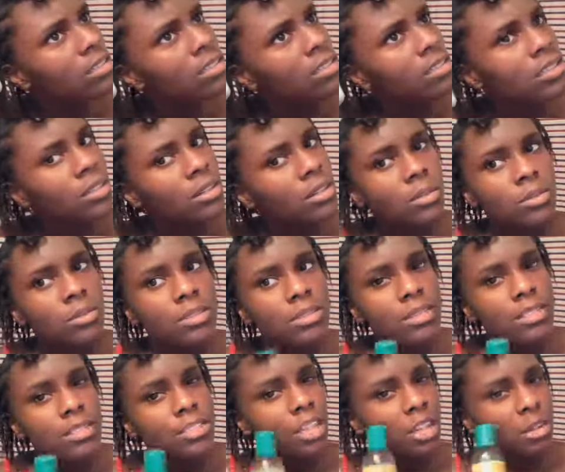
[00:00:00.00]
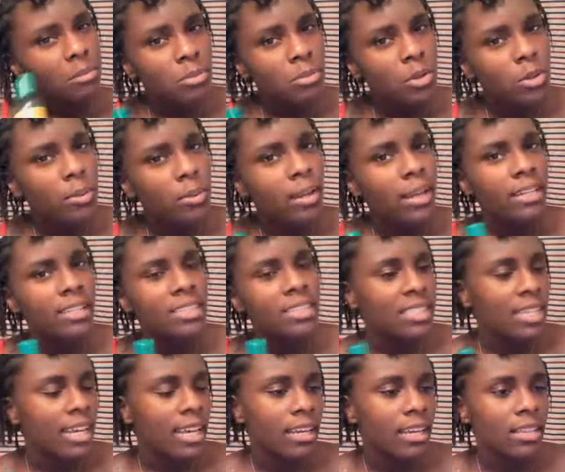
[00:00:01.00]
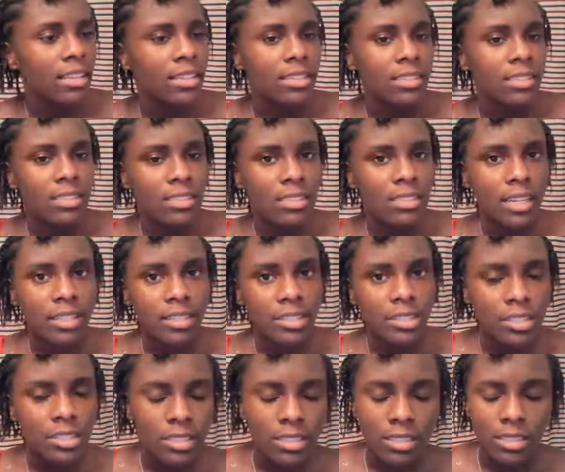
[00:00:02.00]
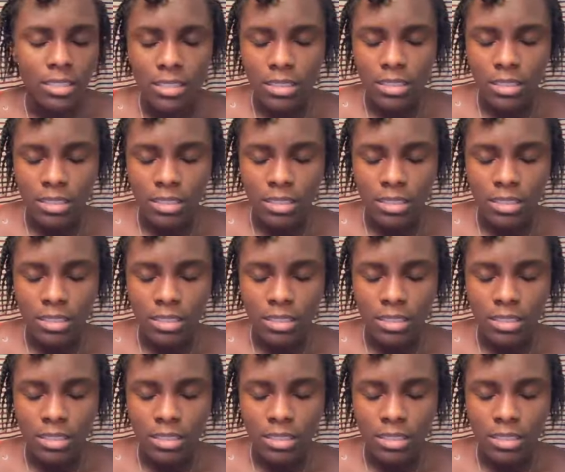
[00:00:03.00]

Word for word: you know, shampooing and detangling sections